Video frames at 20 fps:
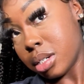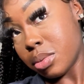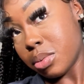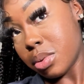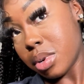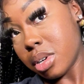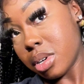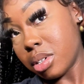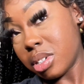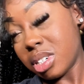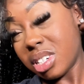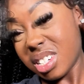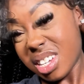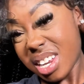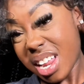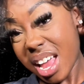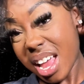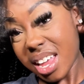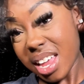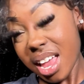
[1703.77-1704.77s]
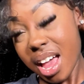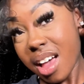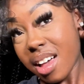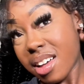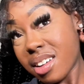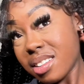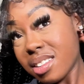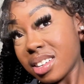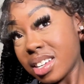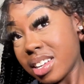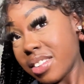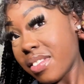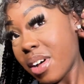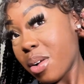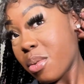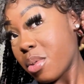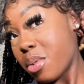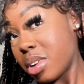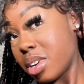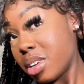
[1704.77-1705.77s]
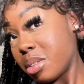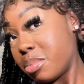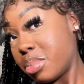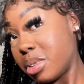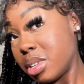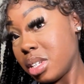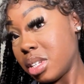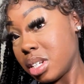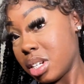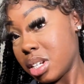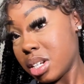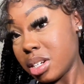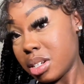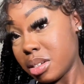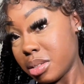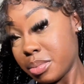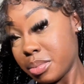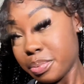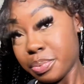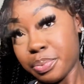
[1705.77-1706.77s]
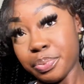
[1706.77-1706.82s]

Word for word: Well, should I, y'all? If I want to pull it up.